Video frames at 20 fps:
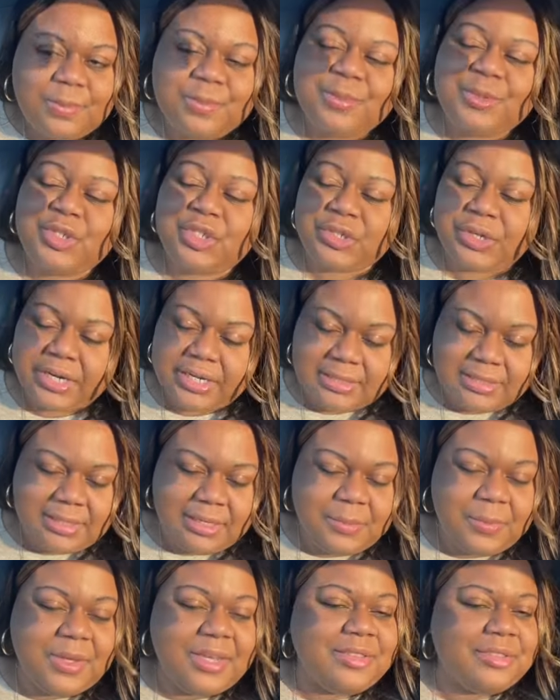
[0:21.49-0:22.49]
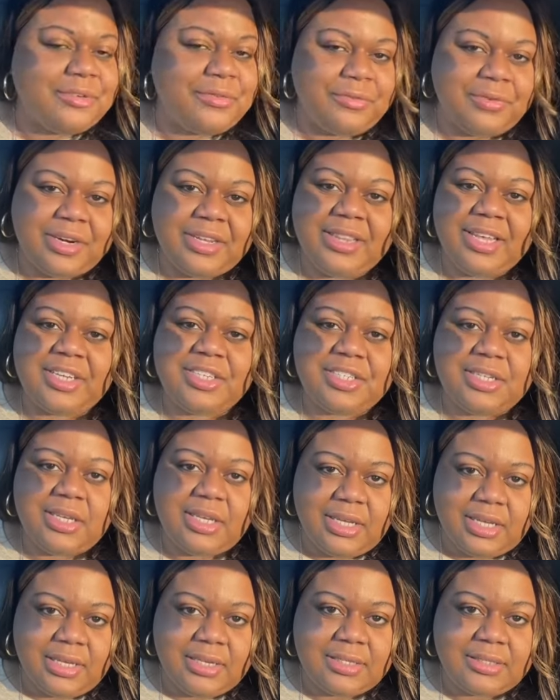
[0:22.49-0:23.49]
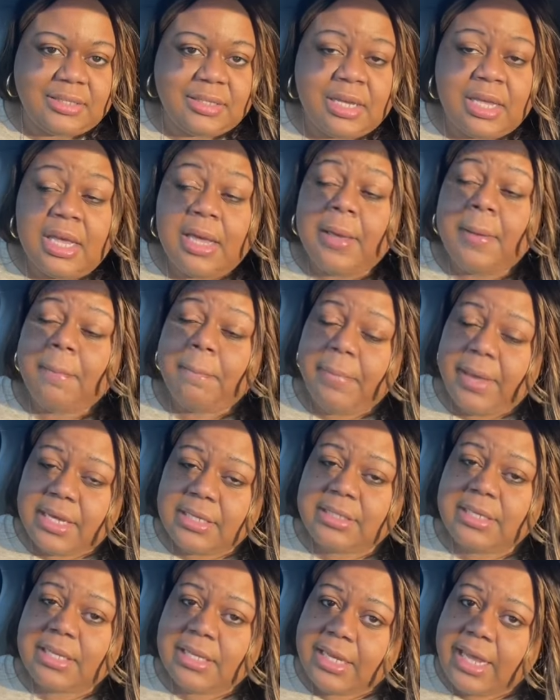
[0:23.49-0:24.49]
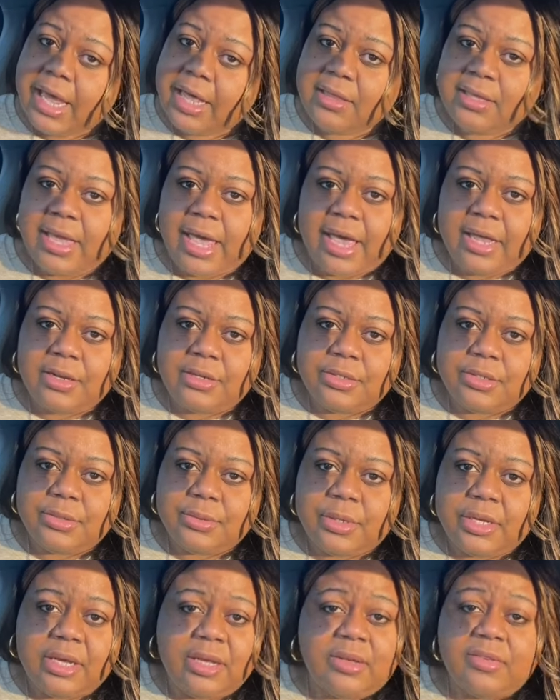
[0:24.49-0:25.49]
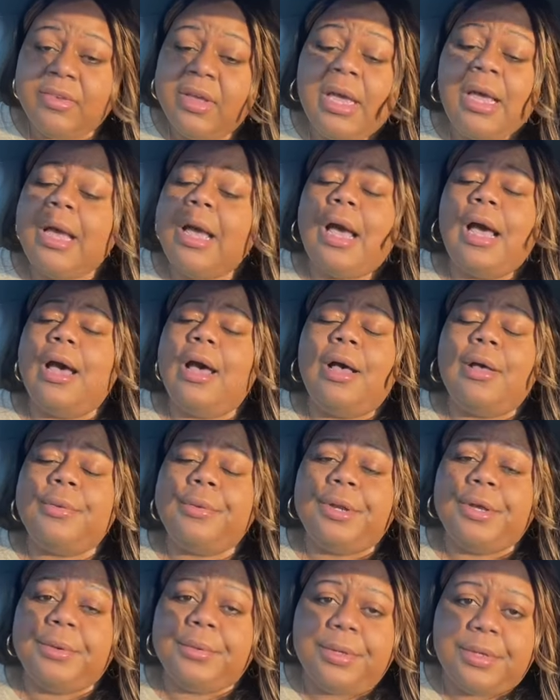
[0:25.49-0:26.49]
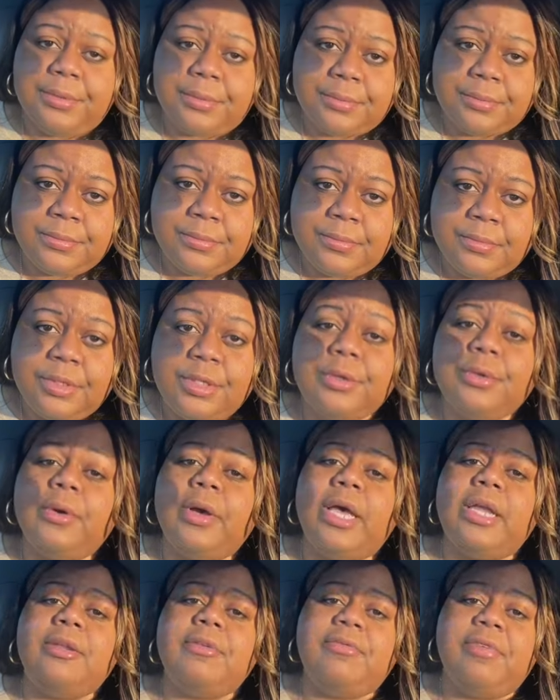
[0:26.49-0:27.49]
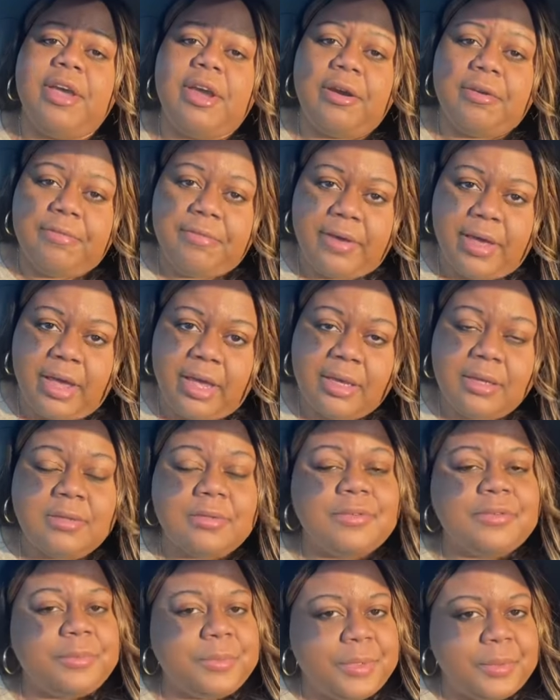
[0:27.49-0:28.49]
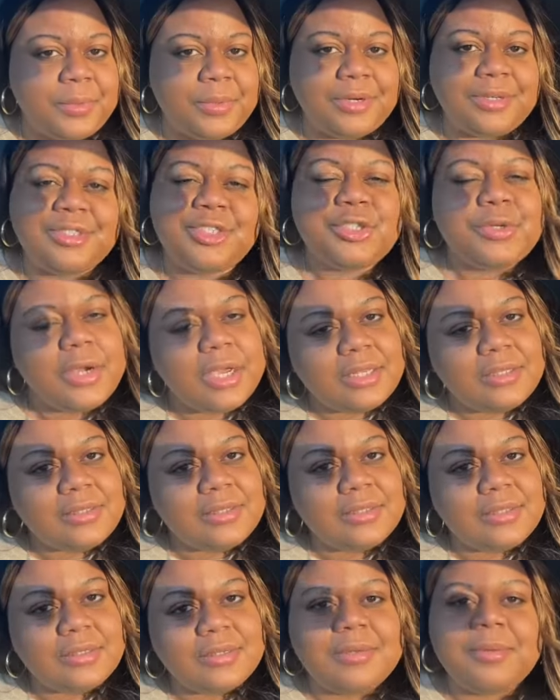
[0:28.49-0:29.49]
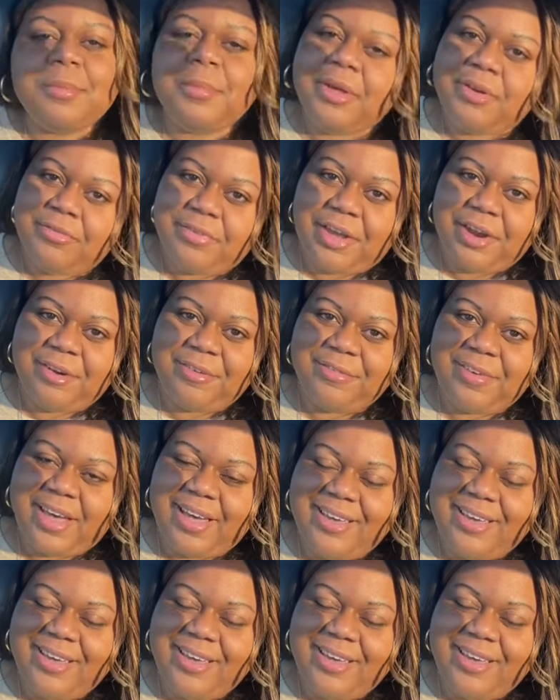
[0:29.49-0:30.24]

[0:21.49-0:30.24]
Tracy, being the friend that she is, basically had the attitude of, I don't know you. You're gonna have to verify. Remember, trust, but verify.